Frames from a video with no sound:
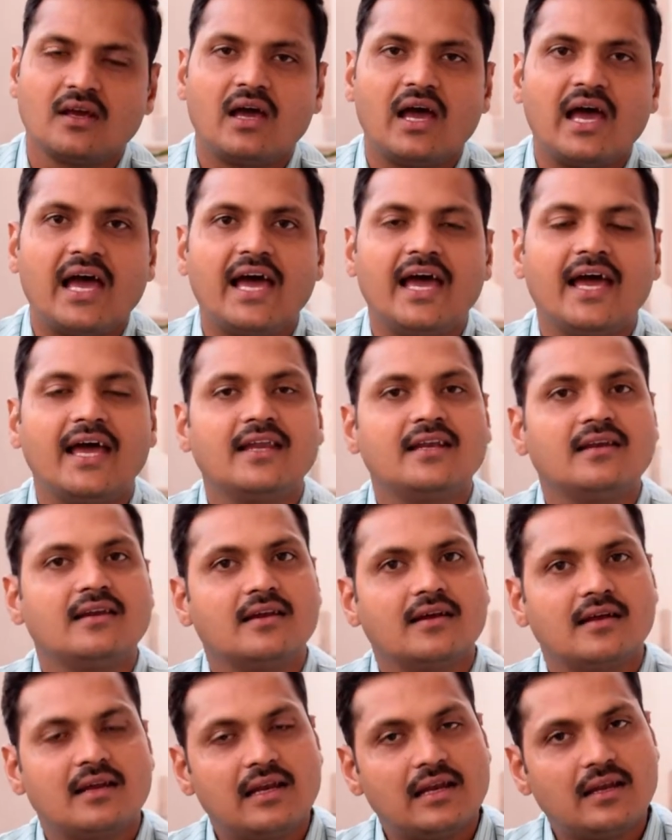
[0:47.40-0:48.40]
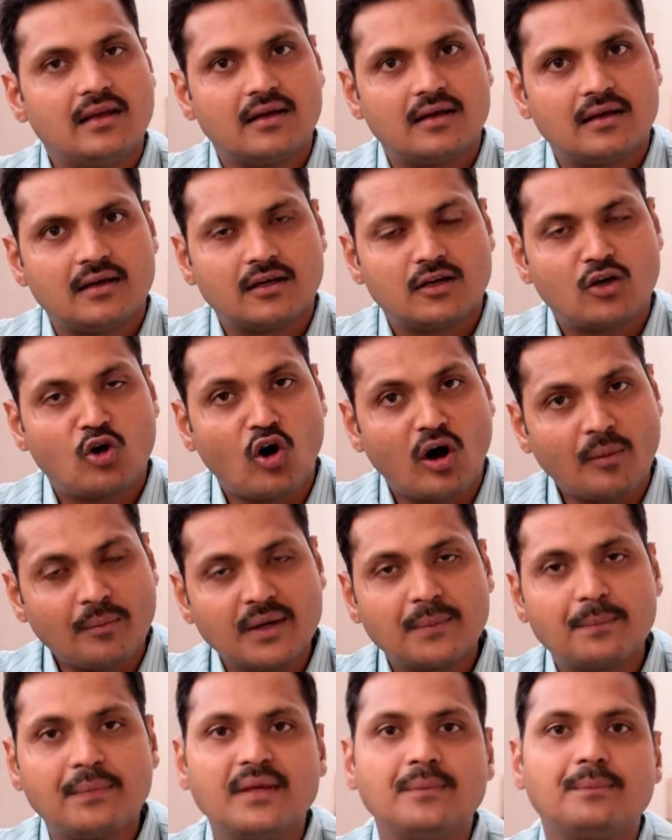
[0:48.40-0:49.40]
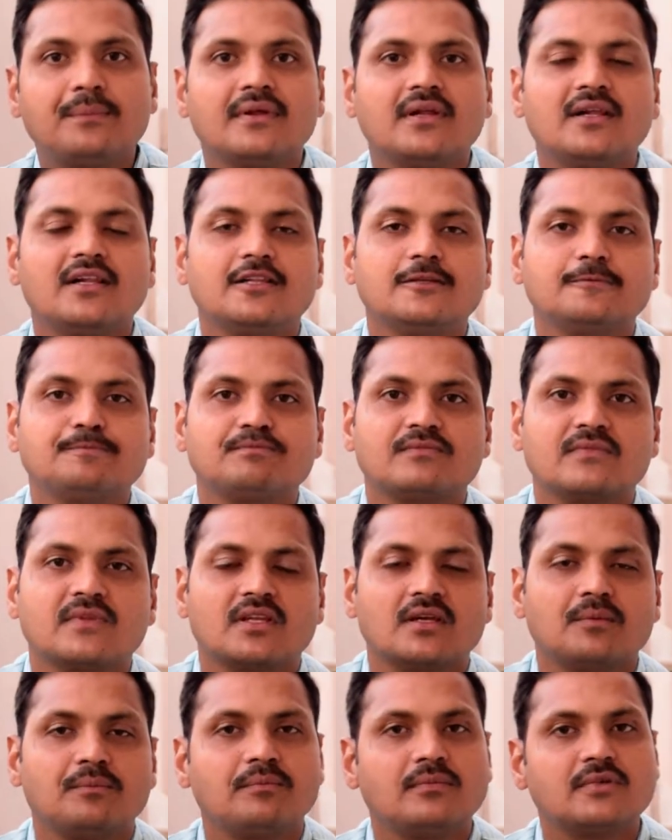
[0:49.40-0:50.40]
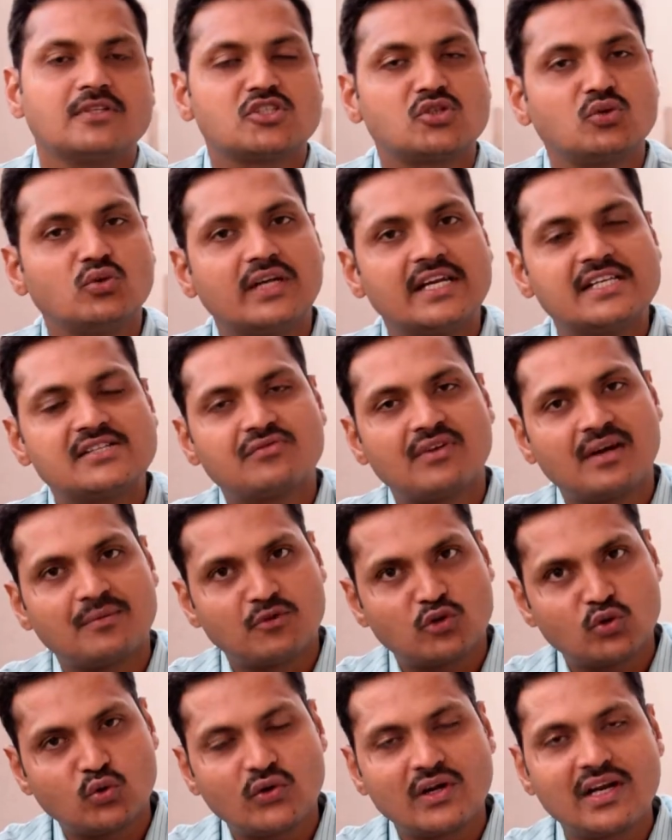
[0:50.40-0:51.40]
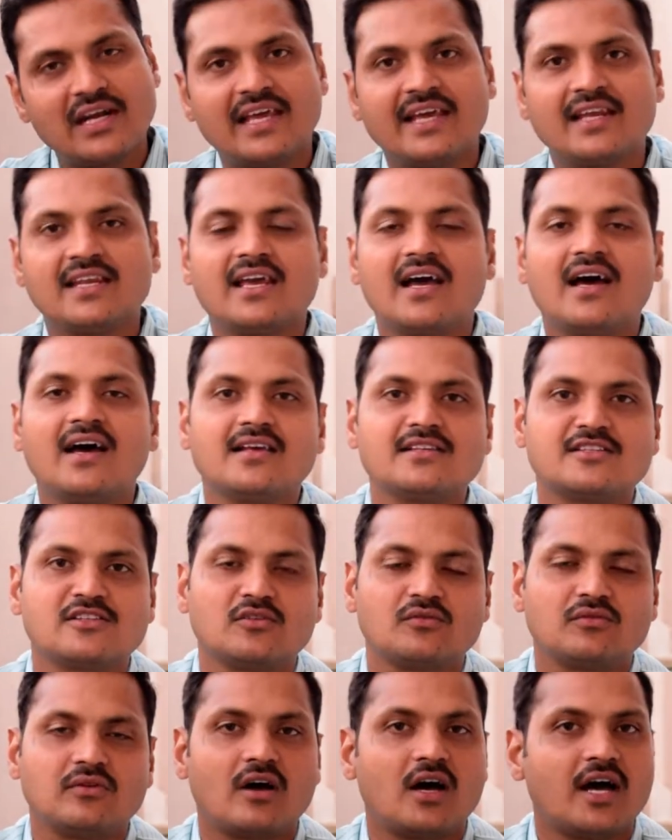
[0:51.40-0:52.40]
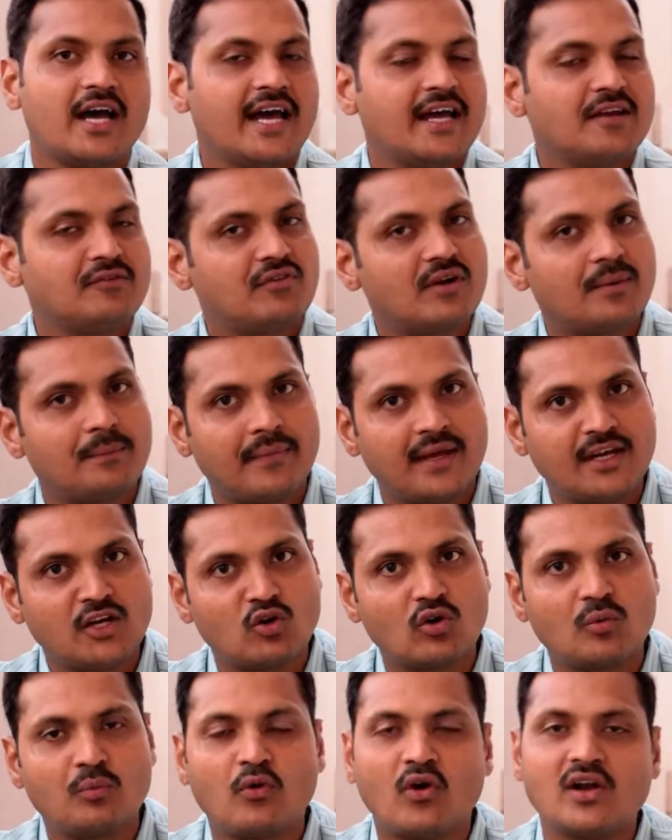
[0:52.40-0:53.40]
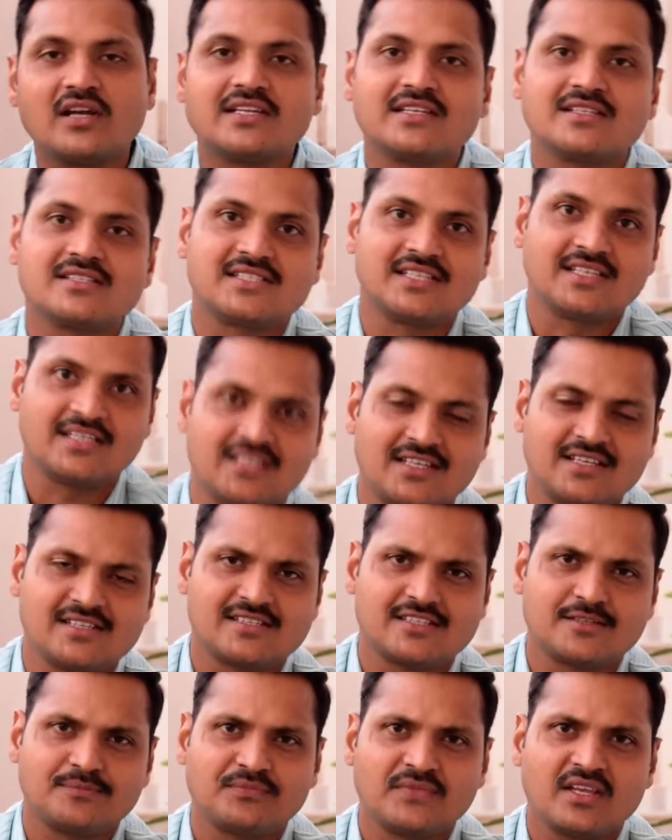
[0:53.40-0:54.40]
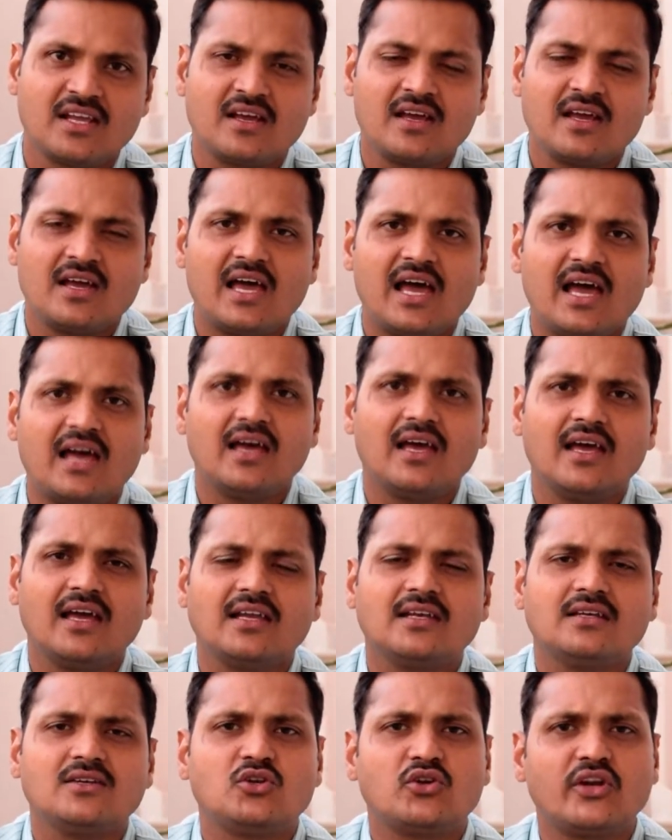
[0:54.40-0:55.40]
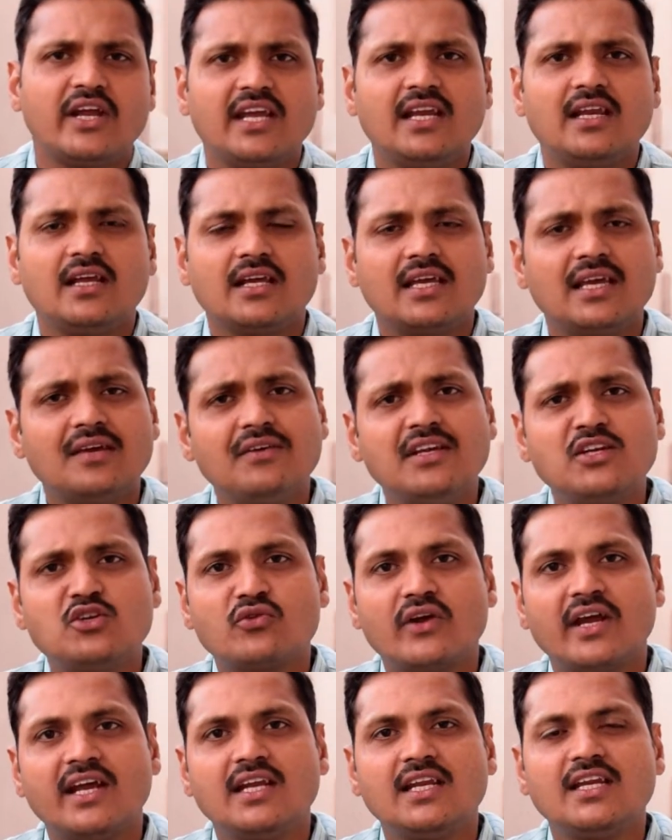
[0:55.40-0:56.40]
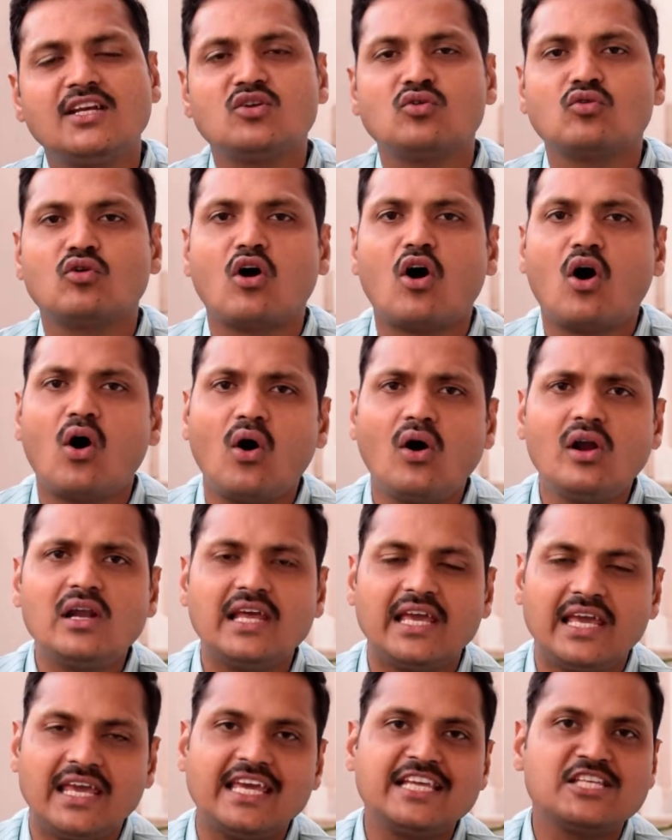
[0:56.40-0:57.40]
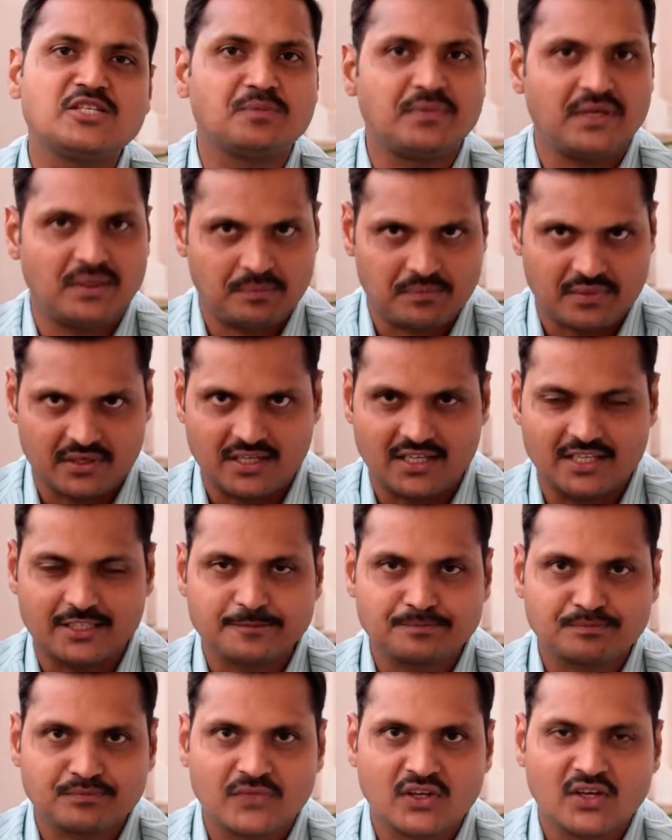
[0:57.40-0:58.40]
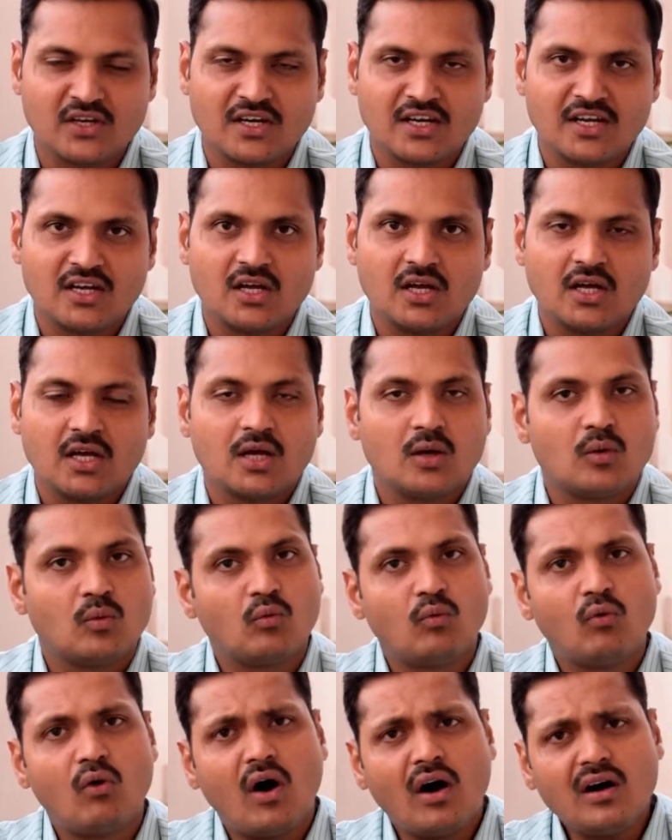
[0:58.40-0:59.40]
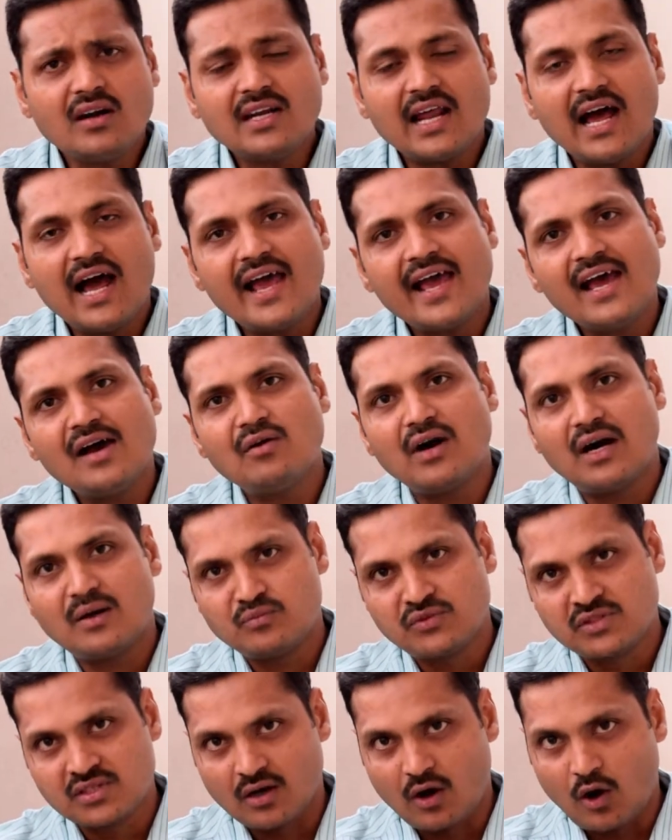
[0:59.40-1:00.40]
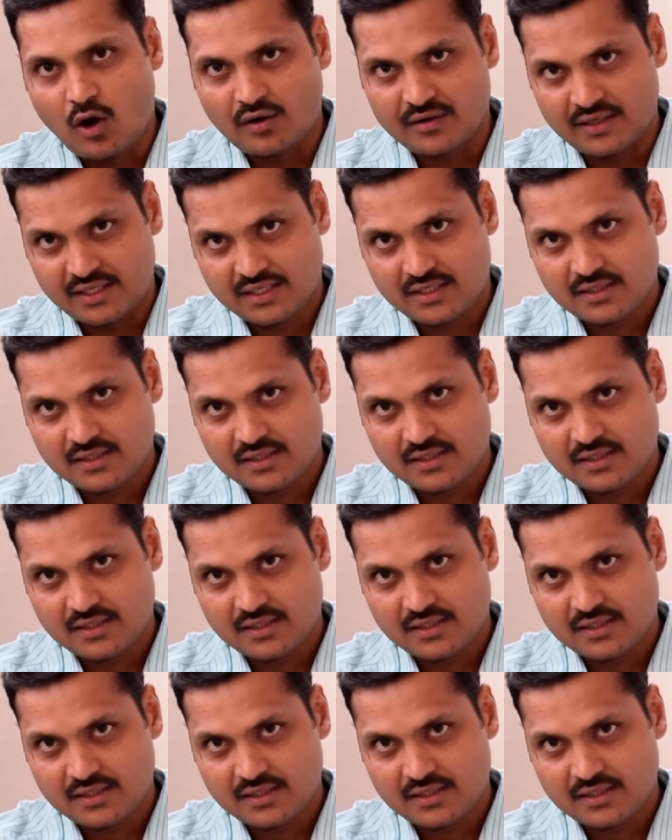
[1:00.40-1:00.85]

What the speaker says: and common people, students from rural areas and from metropolitan cities, and giving training to all age people. What I have observed,